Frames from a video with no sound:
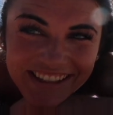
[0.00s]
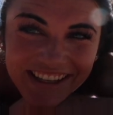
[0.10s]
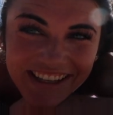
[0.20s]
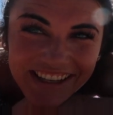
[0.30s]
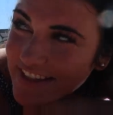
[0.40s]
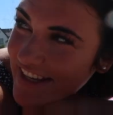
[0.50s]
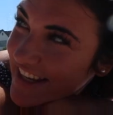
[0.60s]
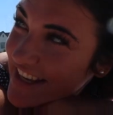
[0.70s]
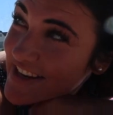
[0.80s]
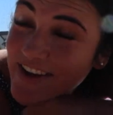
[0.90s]
Yeah, because I
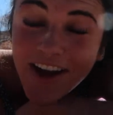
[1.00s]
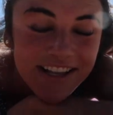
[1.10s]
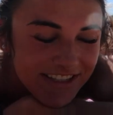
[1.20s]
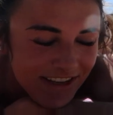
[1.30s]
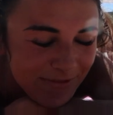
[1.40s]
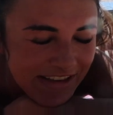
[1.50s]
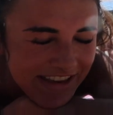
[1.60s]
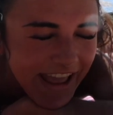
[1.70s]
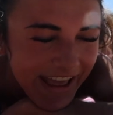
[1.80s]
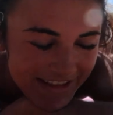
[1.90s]
cannot sit at my
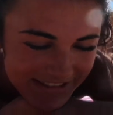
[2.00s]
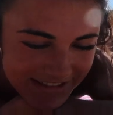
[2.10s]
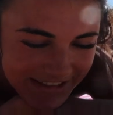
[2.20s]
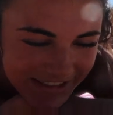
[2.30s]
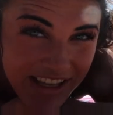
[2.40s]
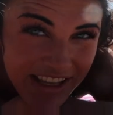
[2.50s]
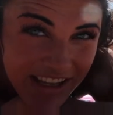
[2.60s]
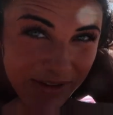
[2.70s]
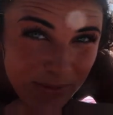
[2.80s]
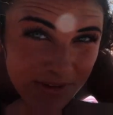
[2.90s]
desk.
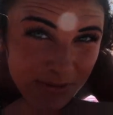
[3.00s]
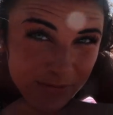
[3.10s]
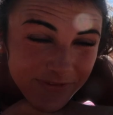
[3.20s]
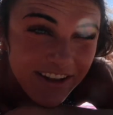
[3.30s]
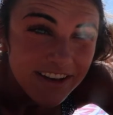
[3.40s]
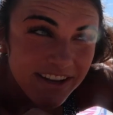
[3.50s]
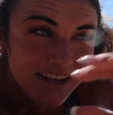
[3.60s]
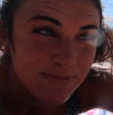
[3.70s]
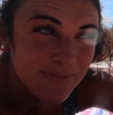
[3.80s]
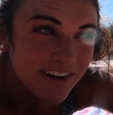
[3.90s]
And we have a fun day
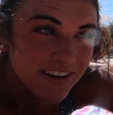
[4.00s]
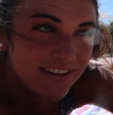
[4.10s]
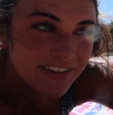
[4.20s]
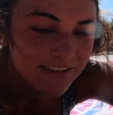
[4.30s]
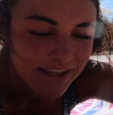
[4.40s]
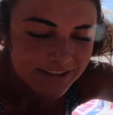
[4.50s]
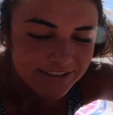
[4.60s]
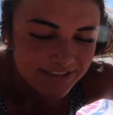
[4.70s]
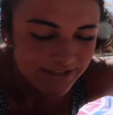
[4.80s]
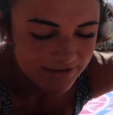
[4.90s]
tomorrow that I'll
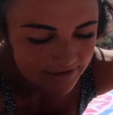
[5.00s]
show